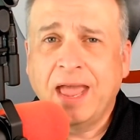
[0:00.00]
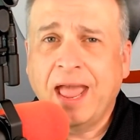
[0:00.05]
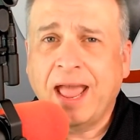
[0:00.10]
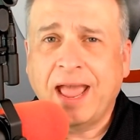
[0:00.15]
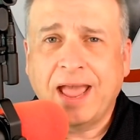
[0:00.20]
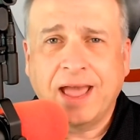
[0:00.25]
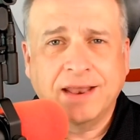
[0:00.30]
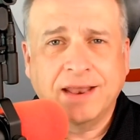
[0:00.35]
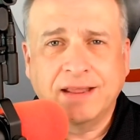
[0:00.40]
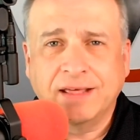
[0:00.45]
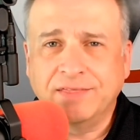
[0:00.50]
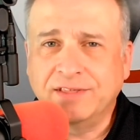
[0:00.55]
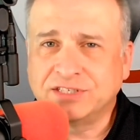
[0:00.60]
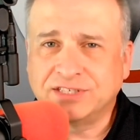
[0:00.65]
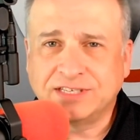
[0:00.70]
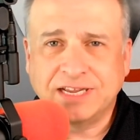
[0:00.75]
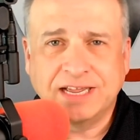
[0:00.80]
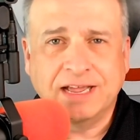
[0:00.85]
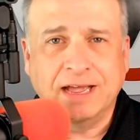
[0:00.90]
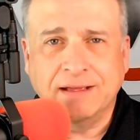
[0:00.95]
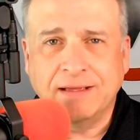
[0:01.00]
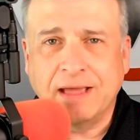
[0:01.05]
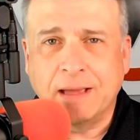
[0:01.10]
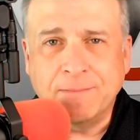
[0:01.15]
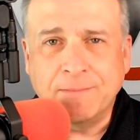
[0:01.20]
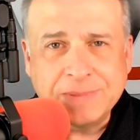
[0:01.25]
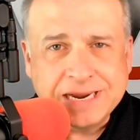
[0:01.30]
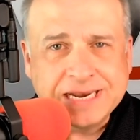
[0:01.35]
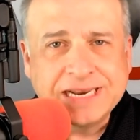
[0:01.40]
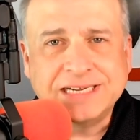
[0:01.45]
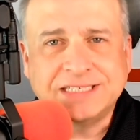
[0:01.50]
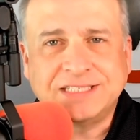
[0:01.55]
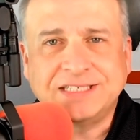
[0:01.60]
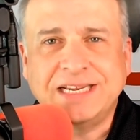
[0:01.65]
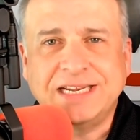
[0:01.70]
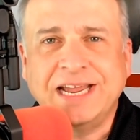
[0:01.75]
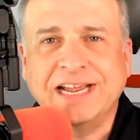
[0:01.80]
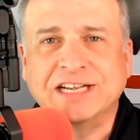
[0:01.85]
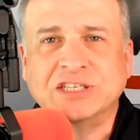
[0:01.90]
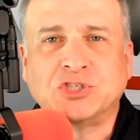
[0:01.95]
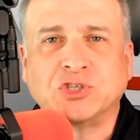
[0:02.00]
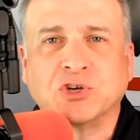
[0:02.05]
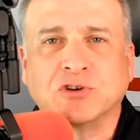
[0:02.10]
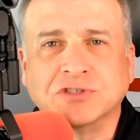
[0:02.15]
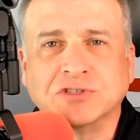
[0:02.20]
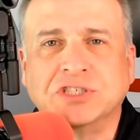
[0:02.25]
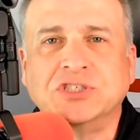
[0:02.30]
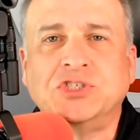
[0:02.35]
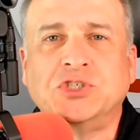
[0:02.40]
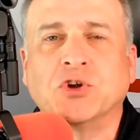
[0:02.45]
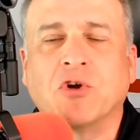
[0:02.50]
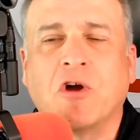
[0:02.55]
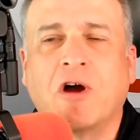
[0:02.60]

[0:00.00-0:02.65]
and this immediacy ensures that your